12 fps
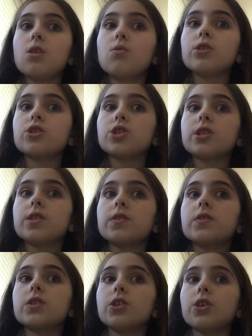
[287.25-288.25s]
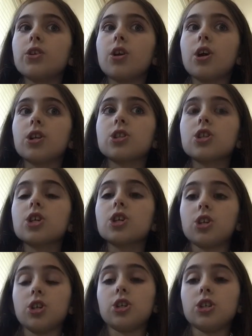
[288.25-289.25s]
which is not
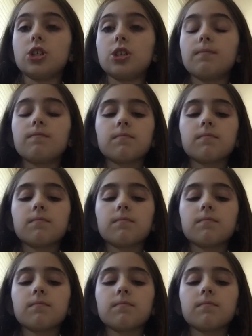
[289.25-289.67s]
good.